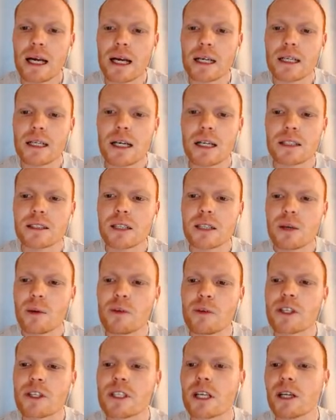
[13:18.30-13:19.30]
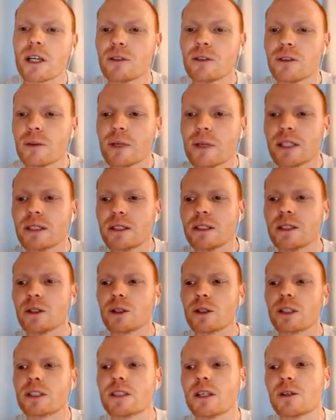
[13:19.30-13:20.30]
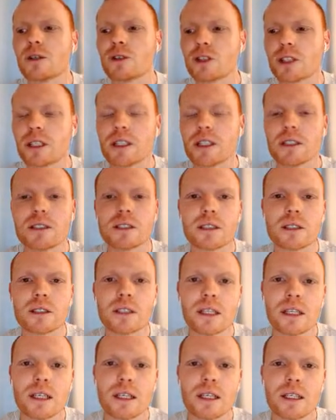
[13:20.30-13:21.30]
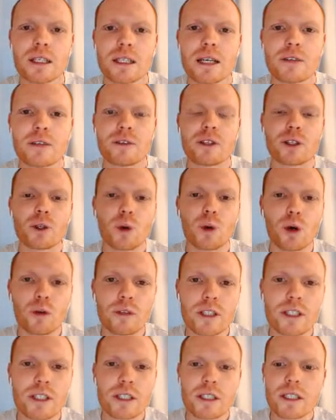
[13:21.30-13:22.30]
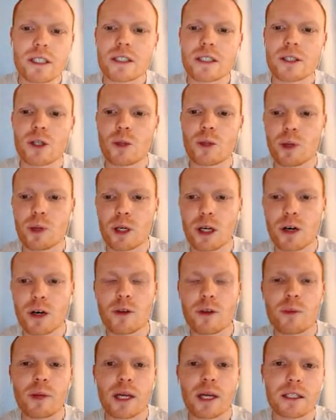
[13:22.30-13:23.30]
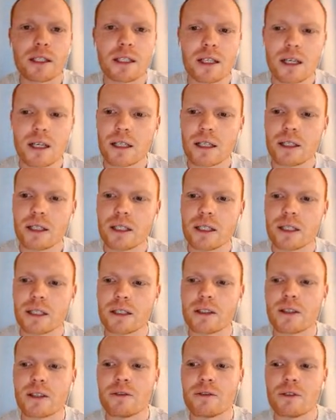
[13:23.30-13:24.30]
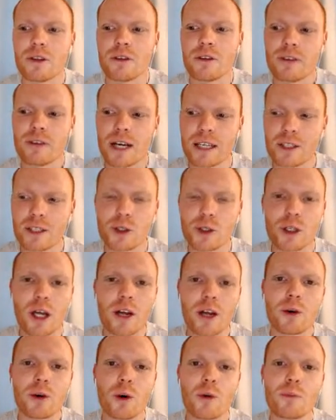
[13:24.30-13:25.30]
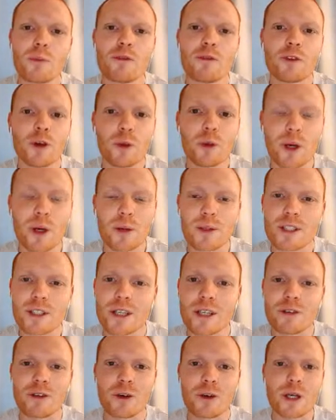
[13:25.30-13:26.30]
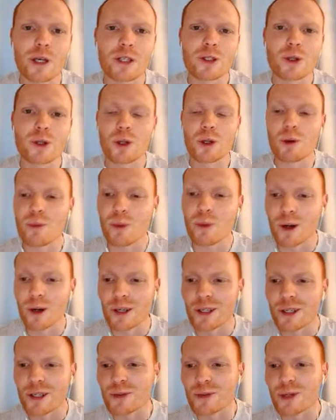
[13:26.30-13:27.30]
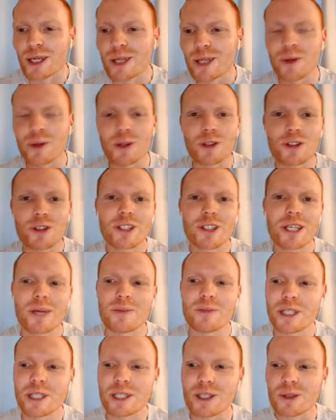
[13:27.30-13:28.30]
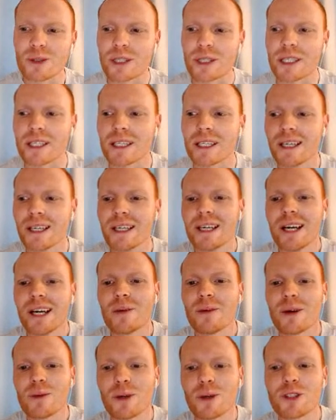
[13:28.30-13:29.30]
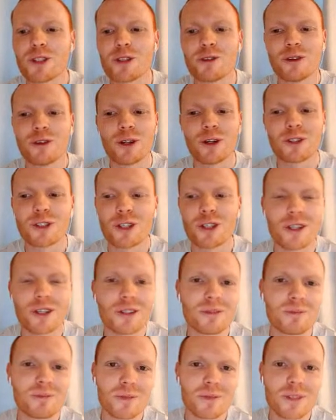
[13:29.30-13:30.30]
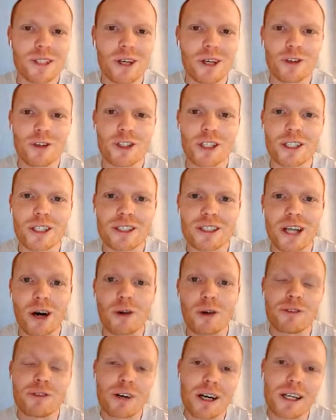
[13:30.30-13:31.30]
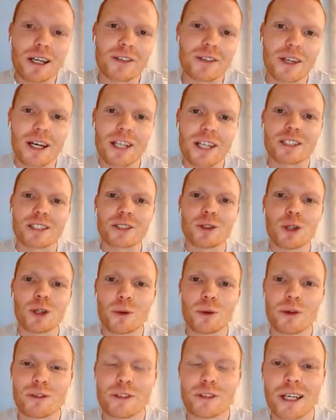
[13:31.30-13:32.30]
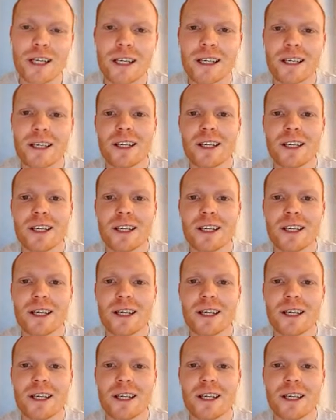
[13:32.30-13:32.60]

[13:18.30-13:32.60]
Carl, starting with yourself. I mean, you look at South Shields, and after the COVID season, the playoff, the penalty heartache, and they've finally done. I know a few people said a few weeks ago they were bottling as well, but they just kept digging away. I mean, what's your thoughts on South Shields and how far can they actually go with the